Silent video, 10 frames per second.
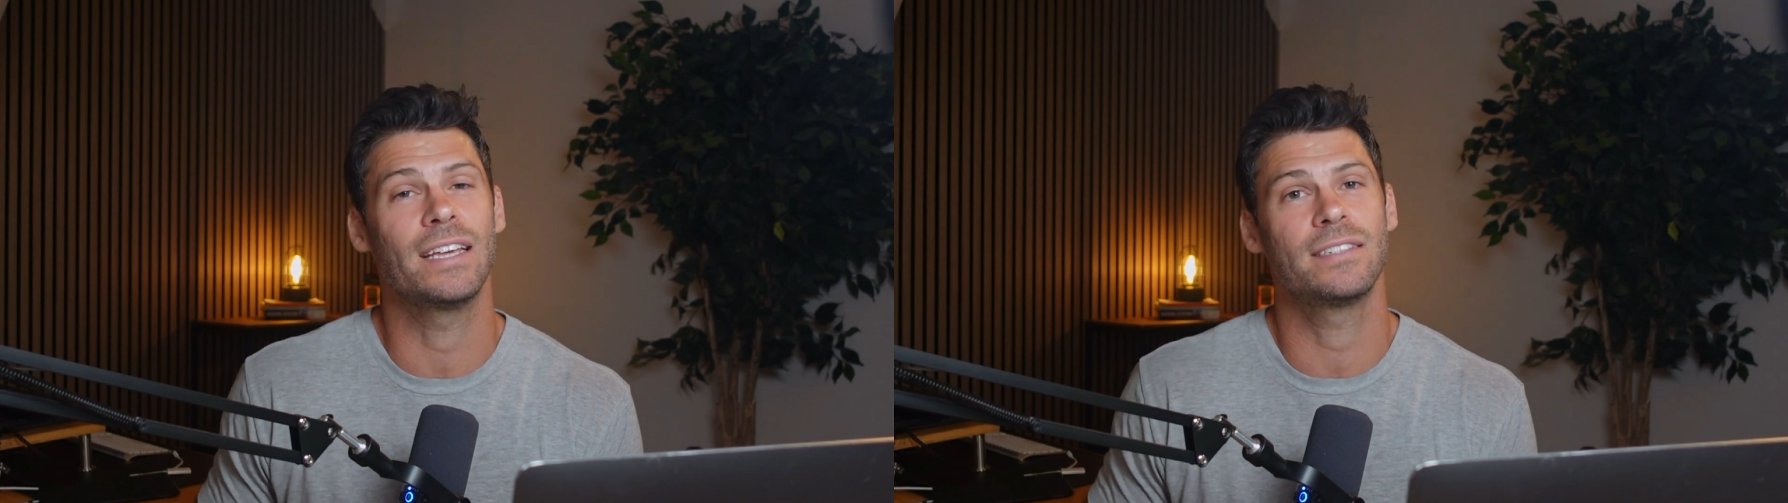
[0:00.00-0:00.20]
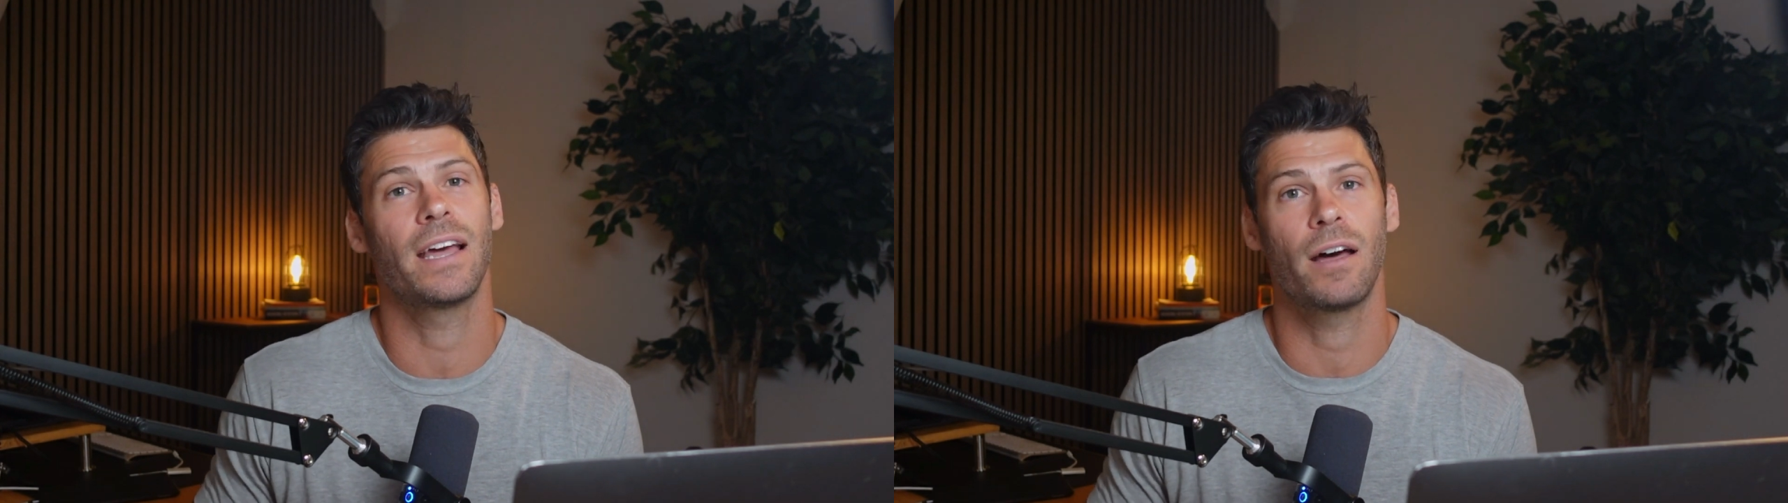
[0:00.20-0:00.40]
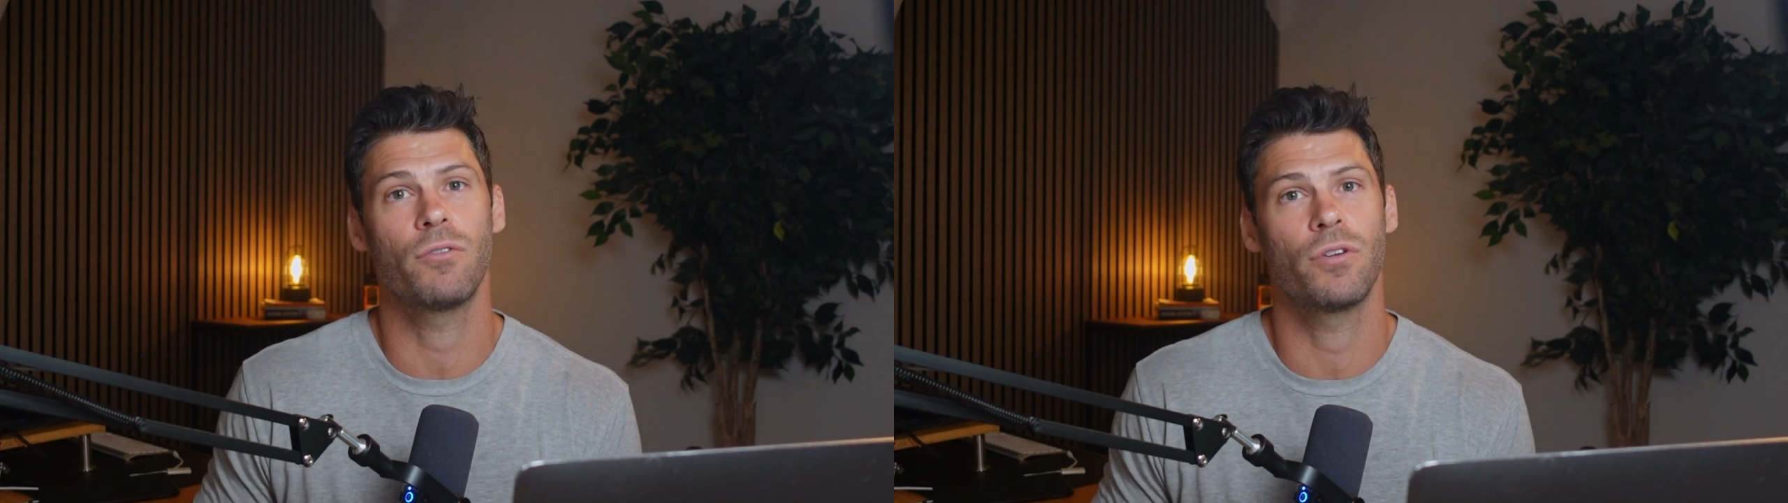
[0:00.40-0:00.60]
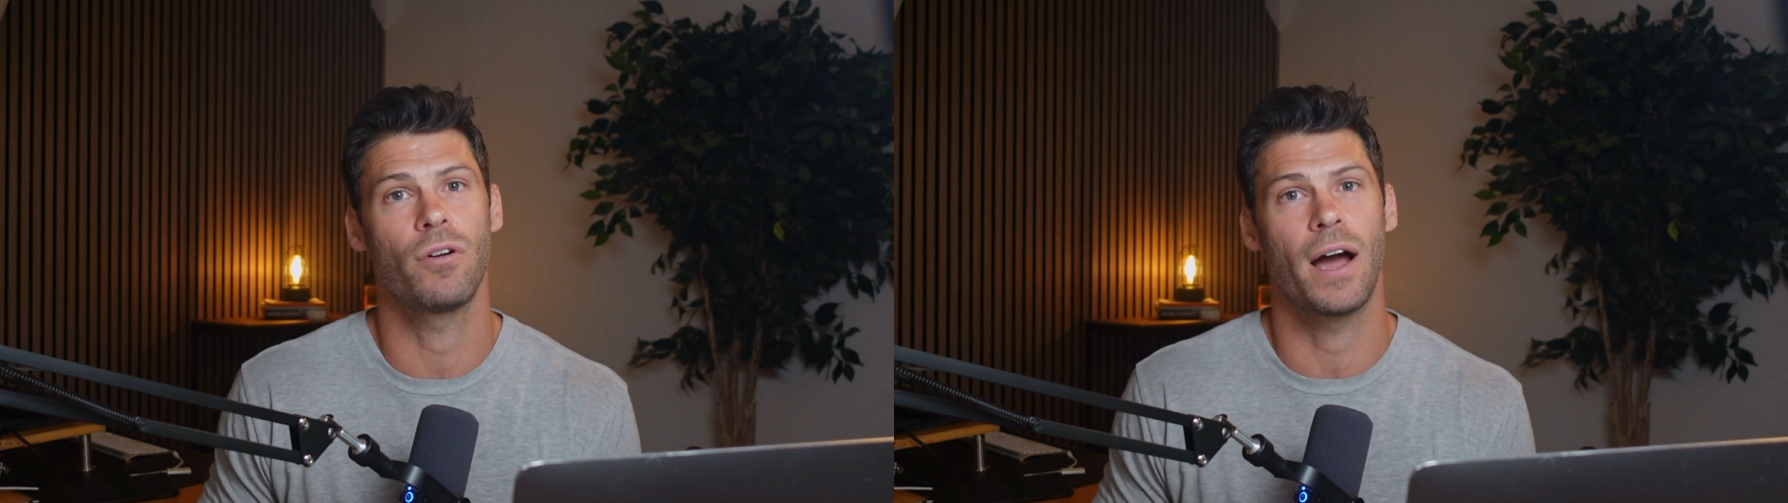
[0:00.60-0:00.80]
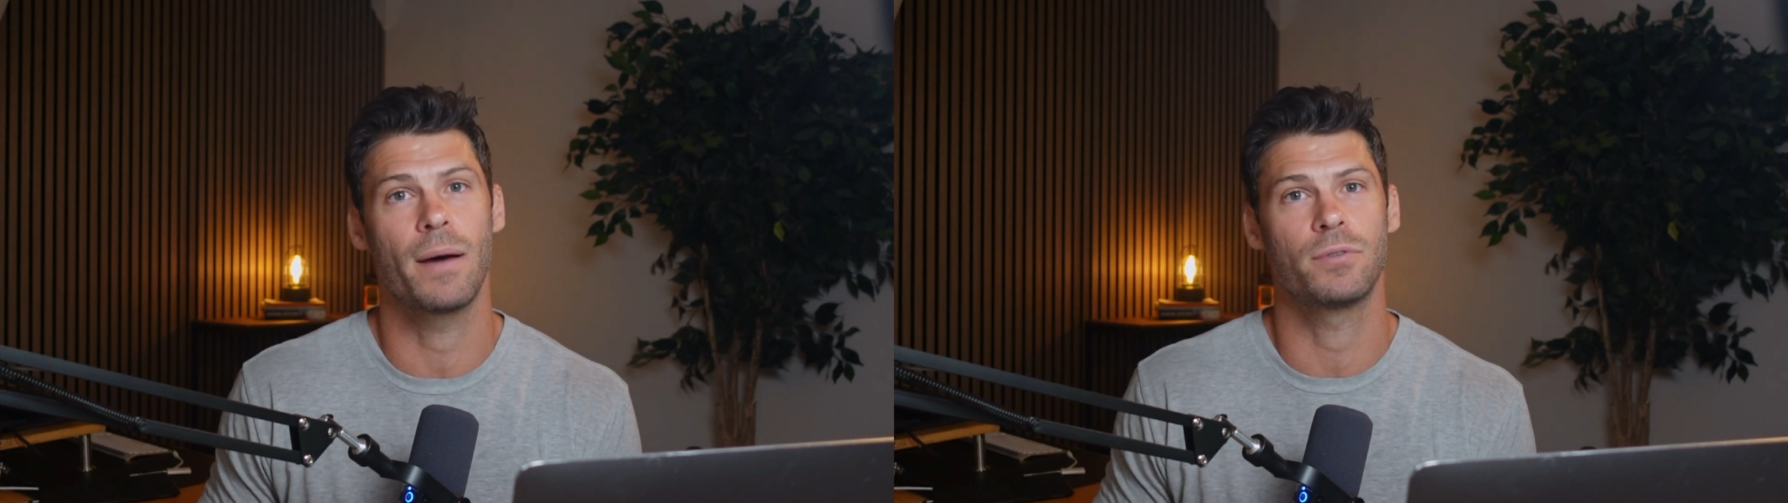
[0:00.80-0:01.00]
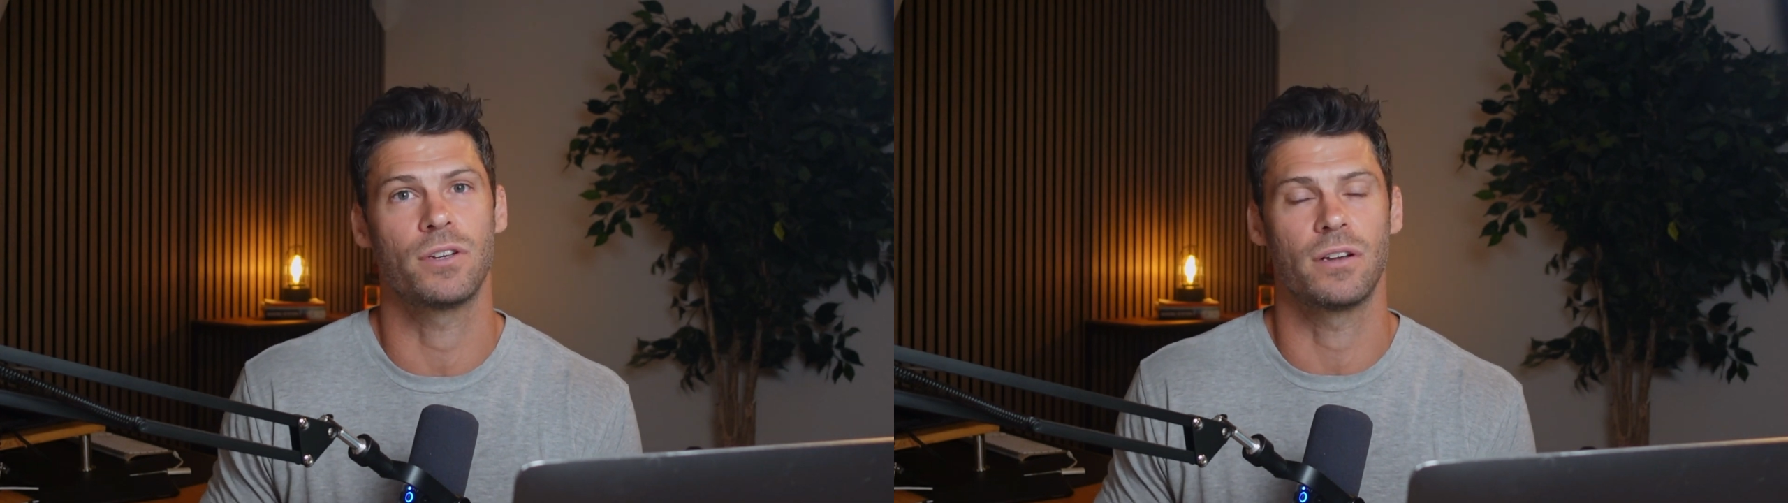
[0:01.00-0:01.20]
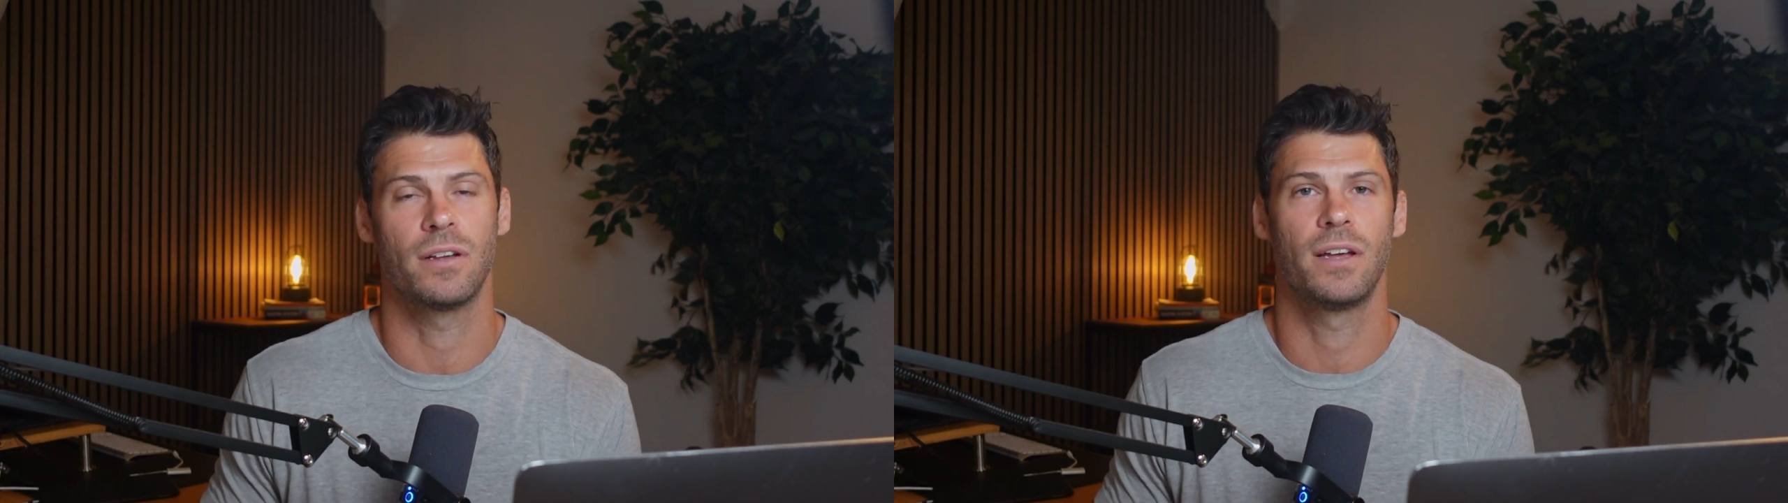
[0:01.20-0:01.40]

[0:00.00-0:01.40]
is a healthier option.